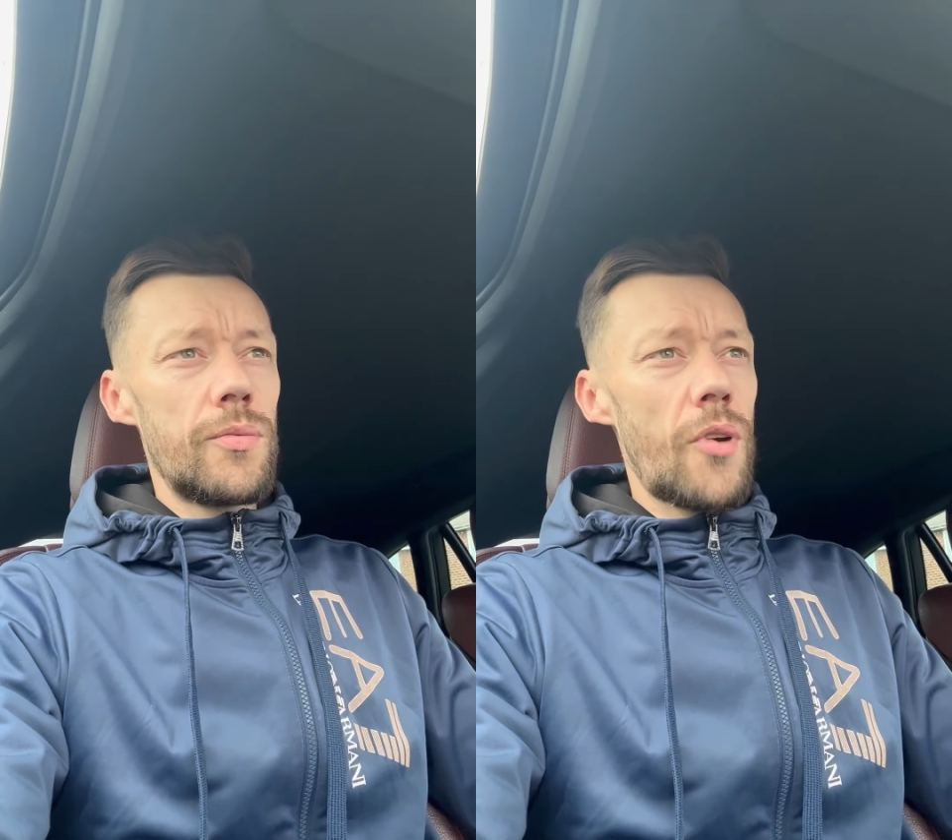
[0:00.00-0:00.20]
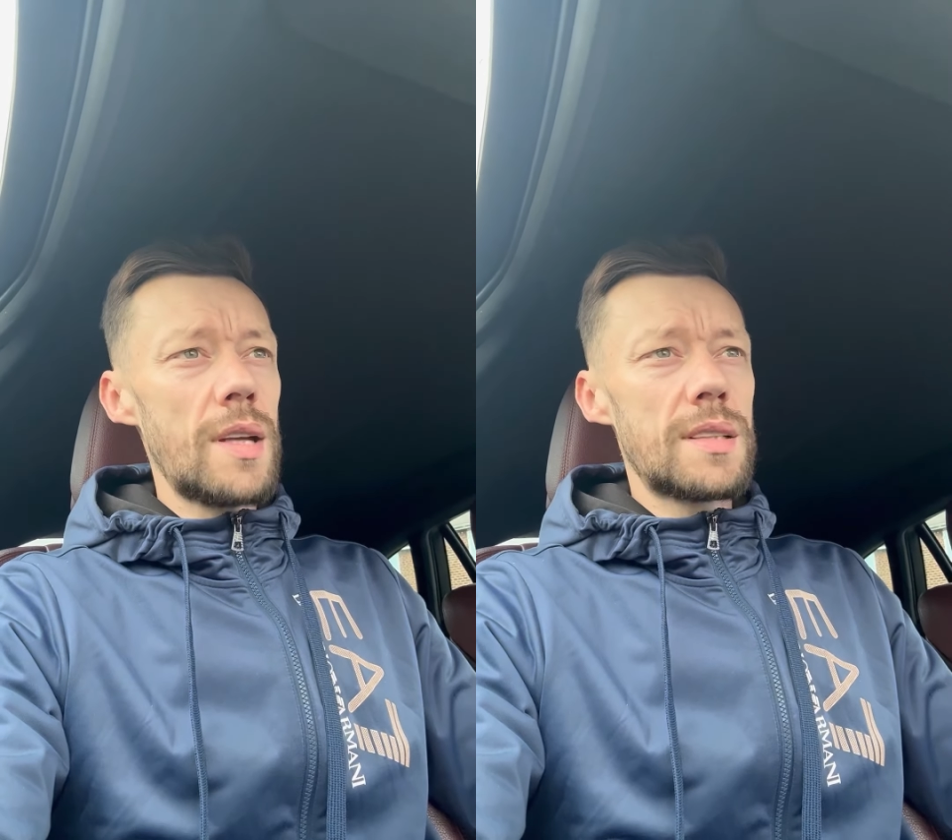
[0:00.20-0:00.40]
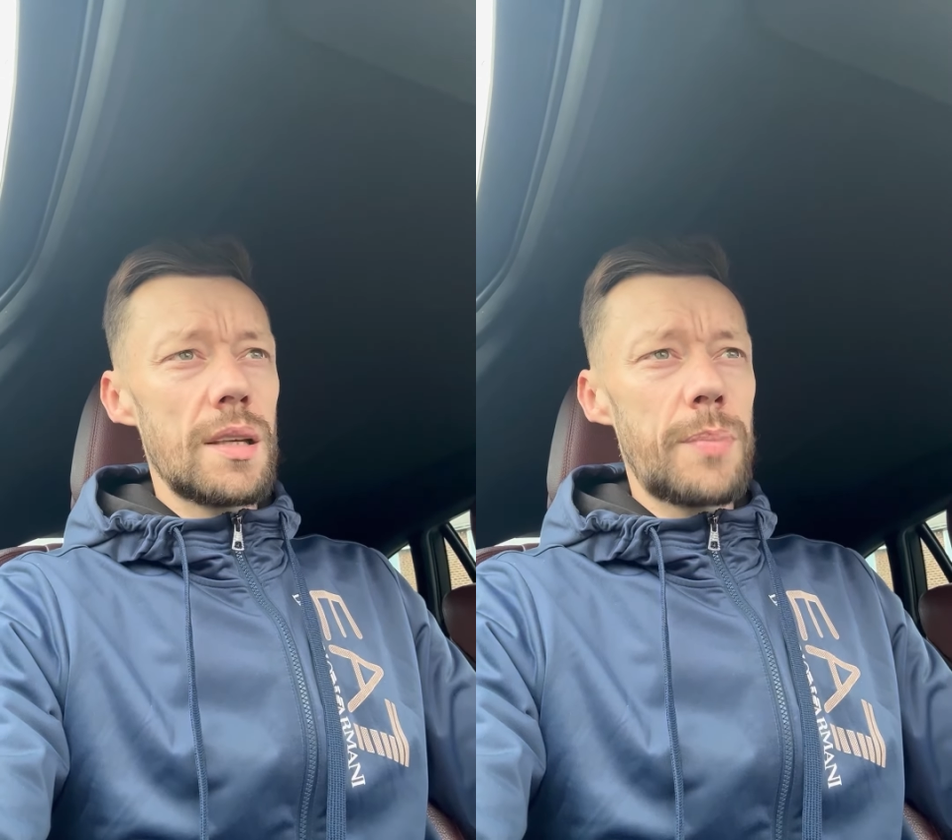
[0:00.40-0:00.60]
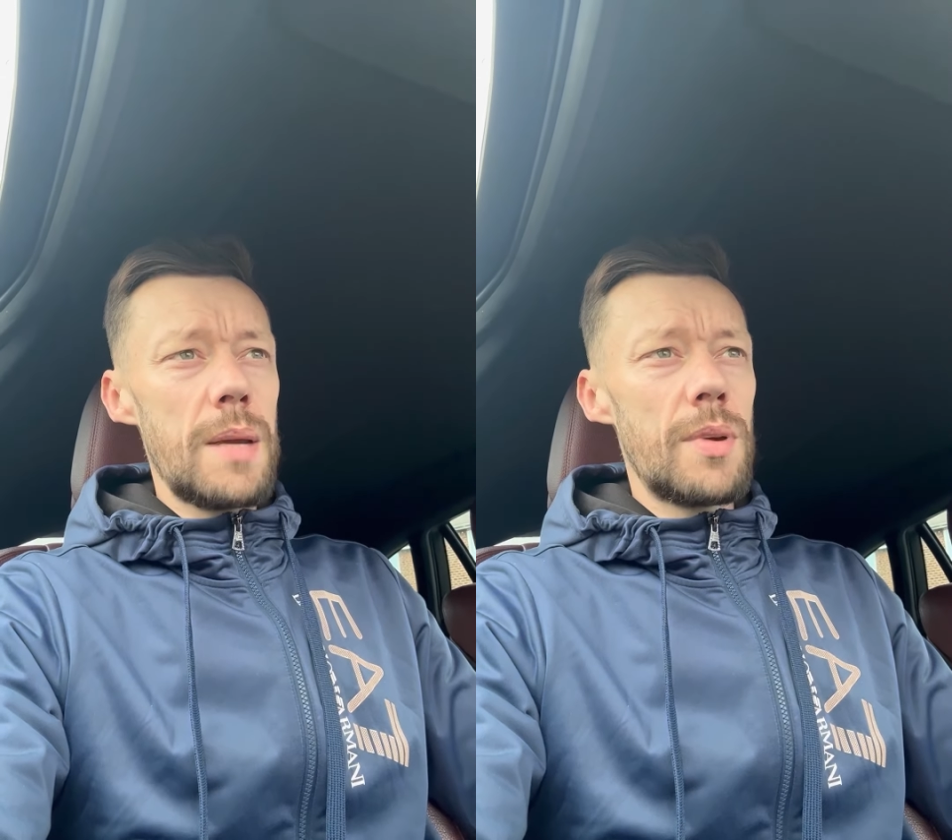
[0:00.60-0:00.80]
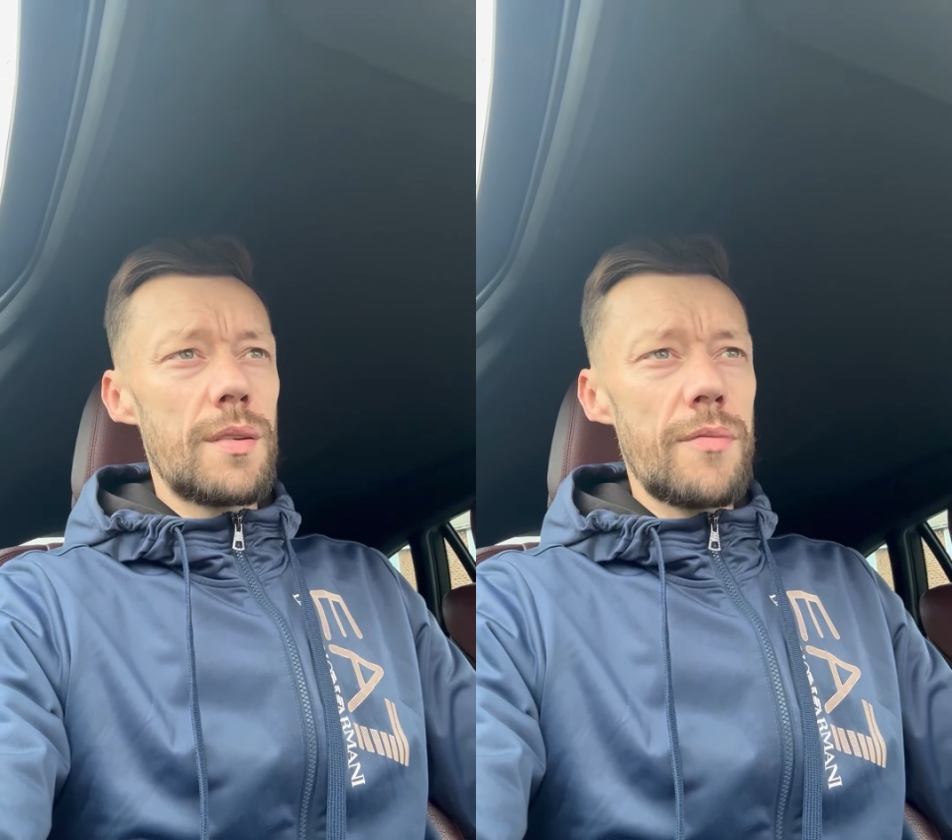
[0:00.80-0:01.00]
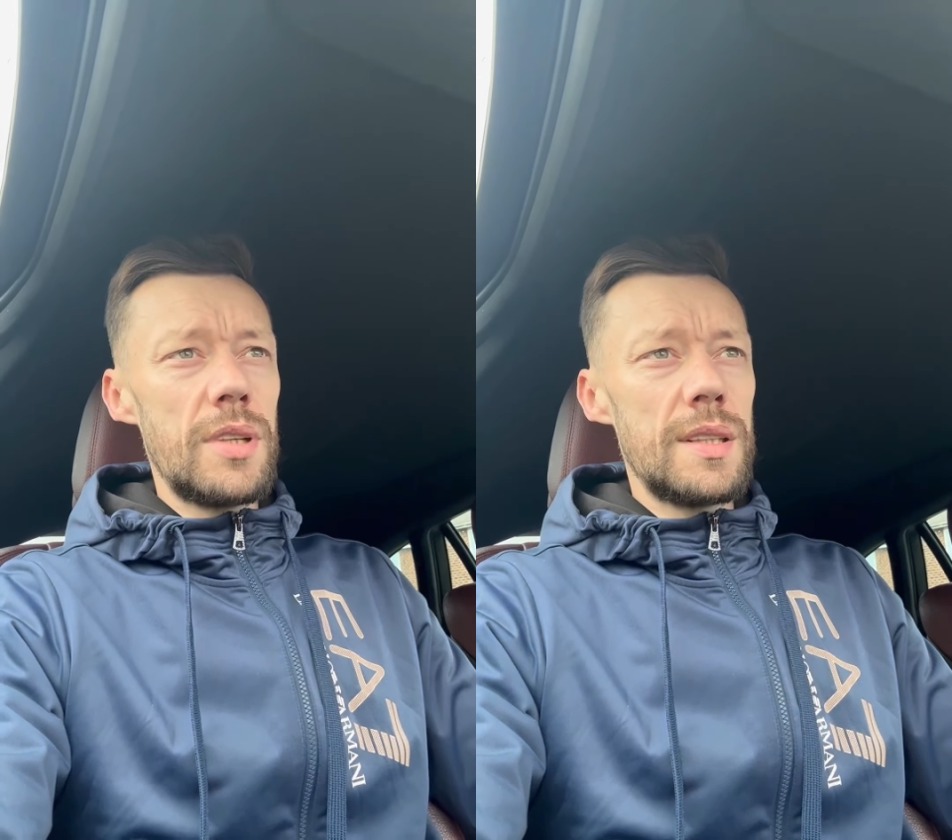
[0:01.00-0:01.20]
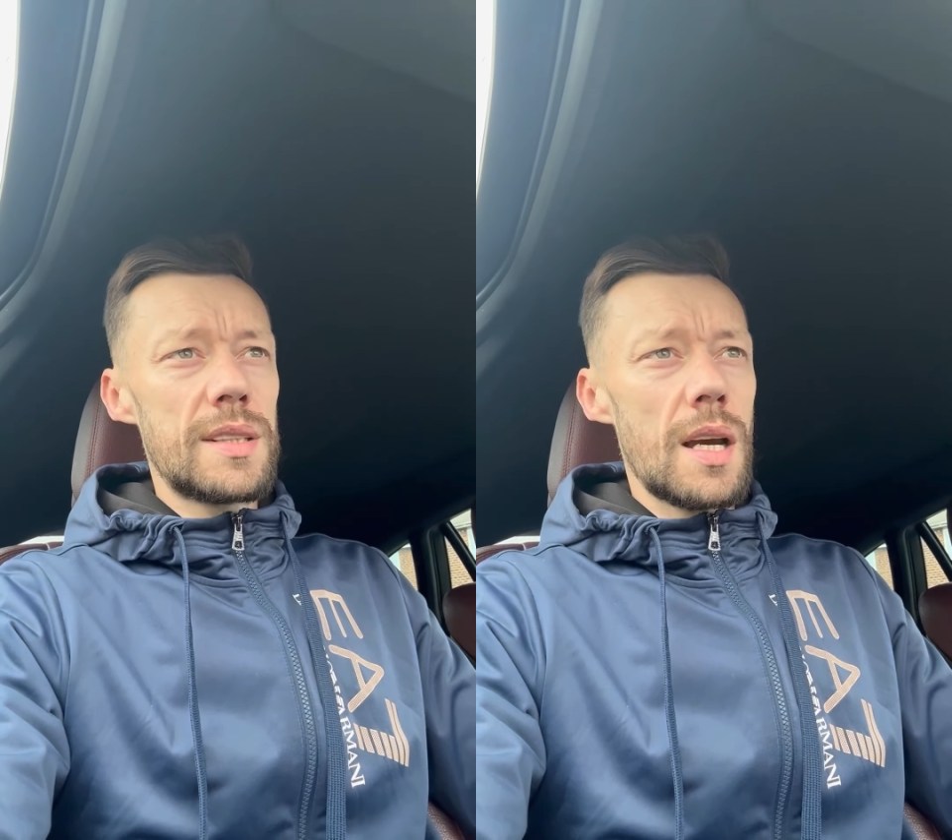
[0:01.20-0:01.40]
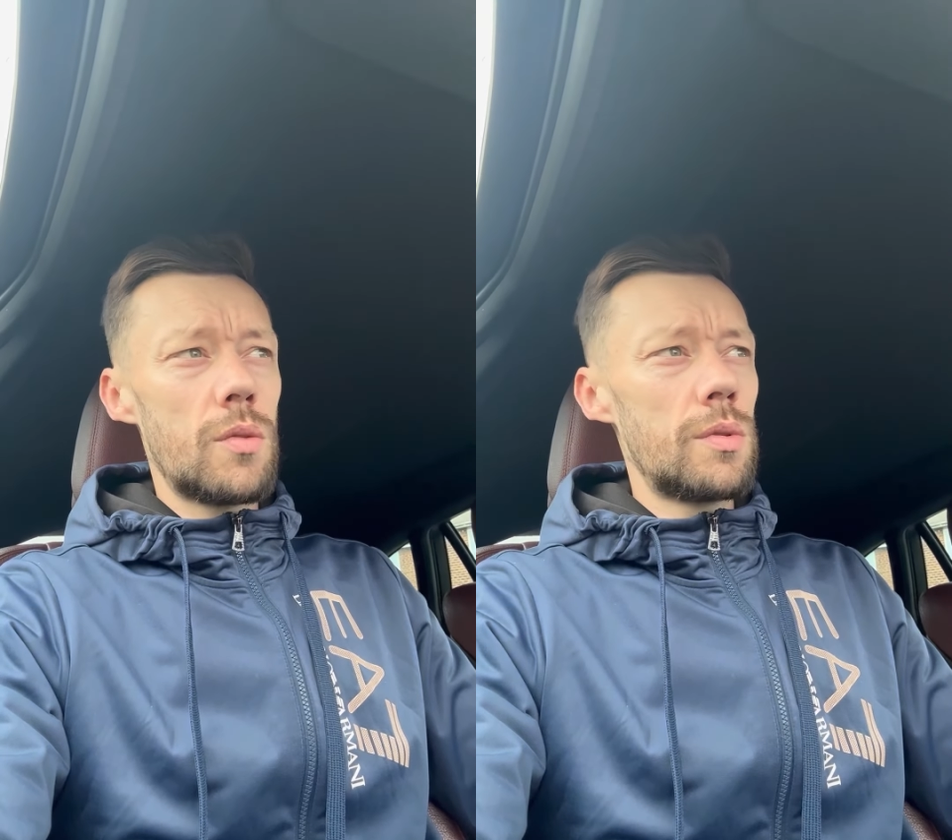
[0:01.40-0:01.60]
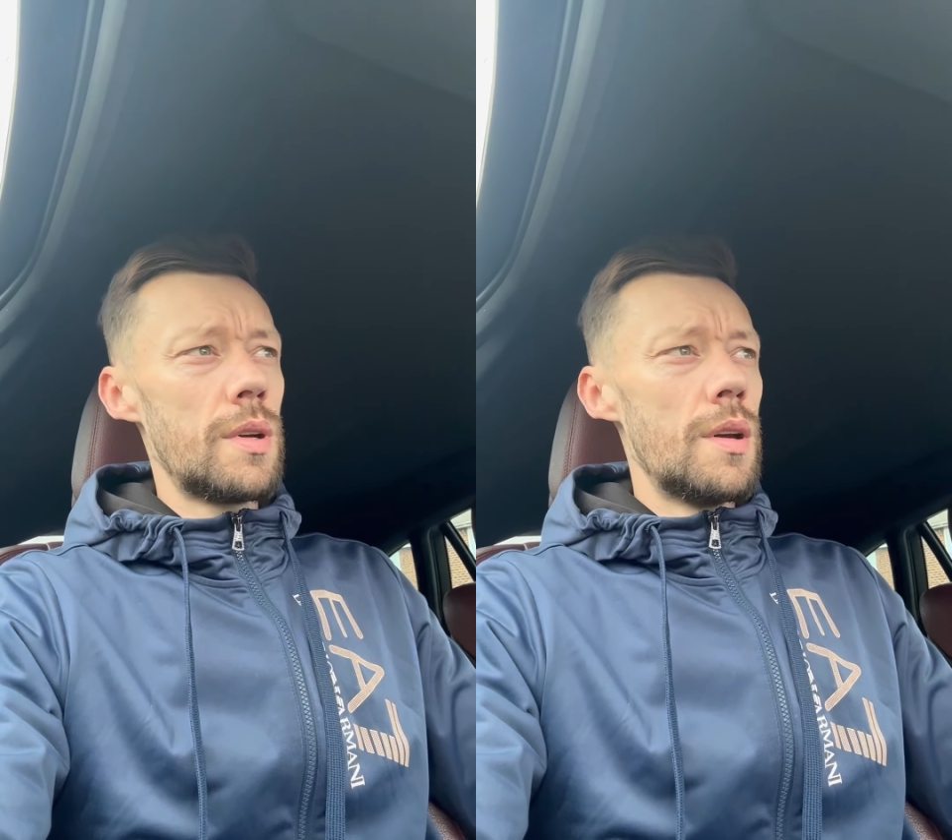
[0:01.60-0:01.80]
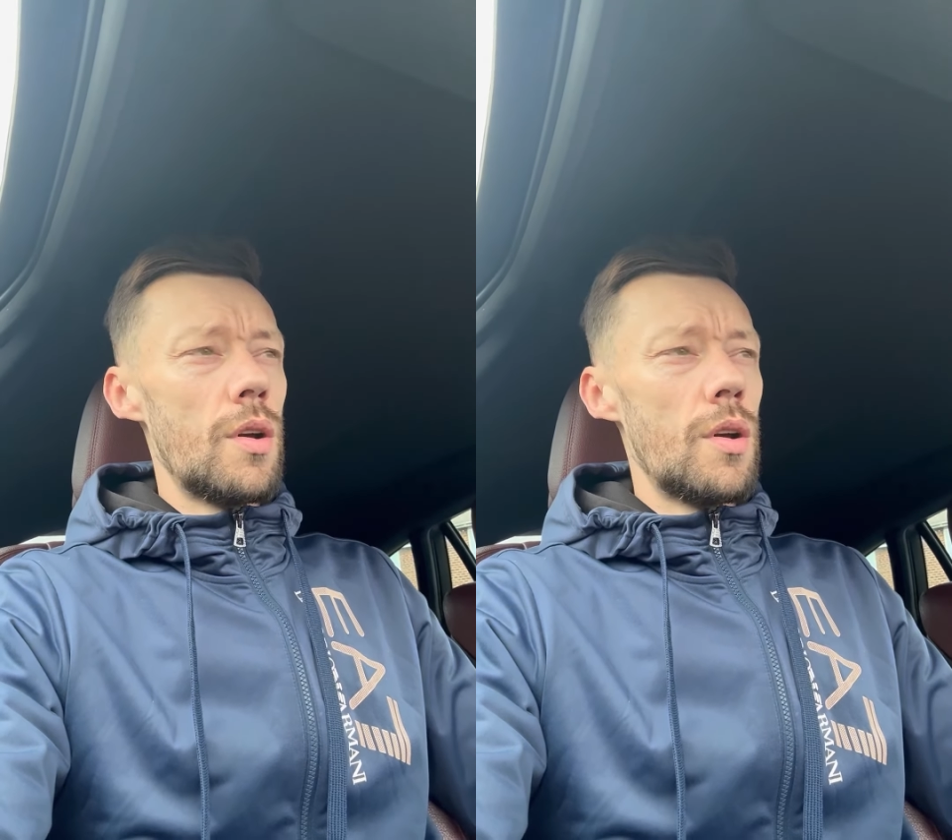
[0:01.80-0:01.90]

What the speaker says: fights that people are having in the town